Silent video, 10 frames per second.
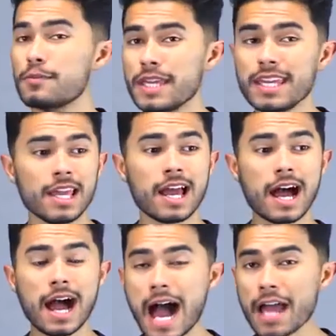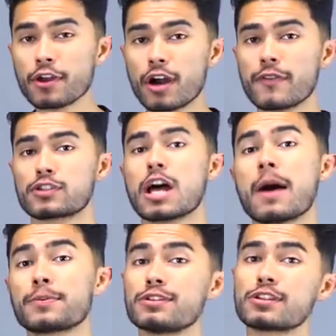To me, either of those
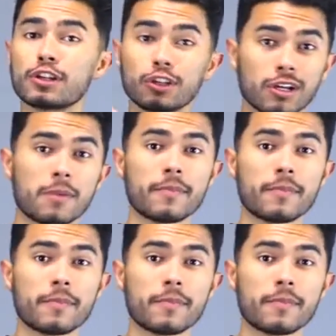options look